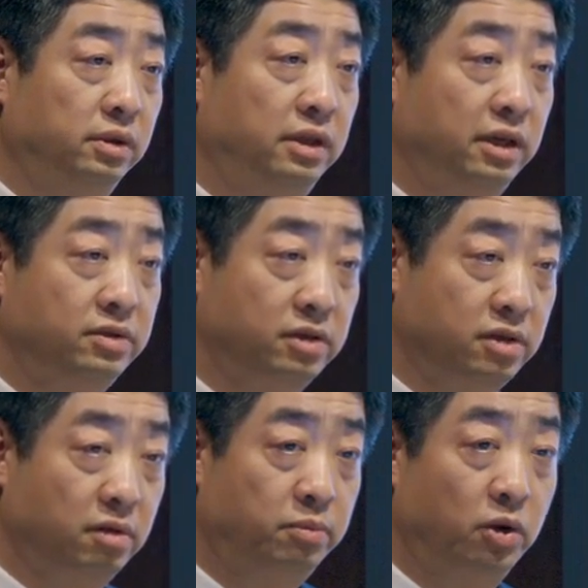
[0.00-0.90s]
This is
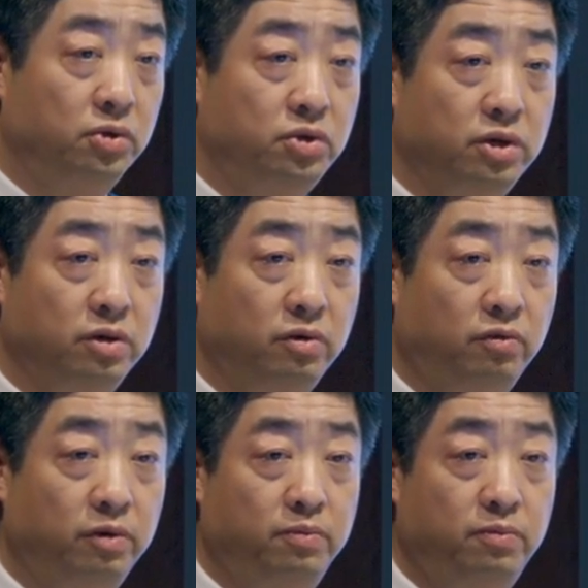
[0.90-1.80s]
the approach
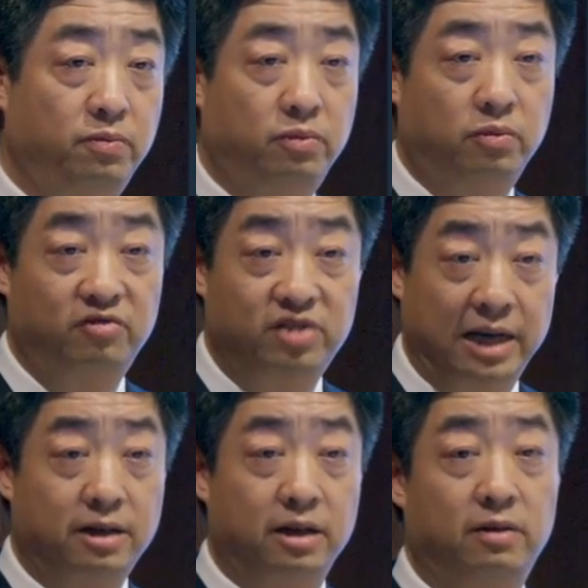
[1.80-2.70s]
we've
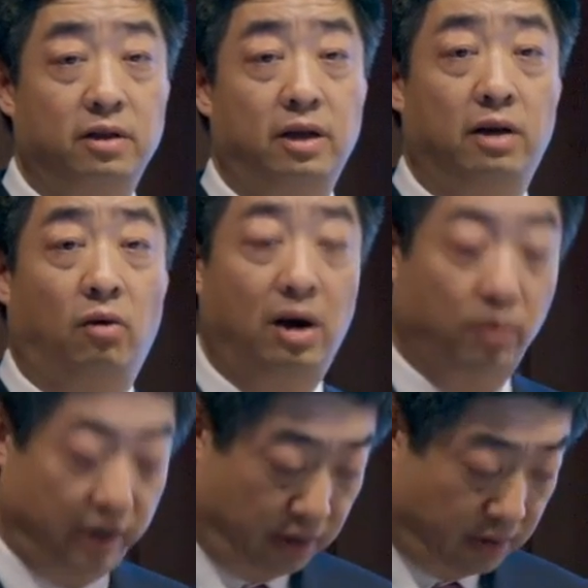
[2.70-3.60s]
taken at Huawei.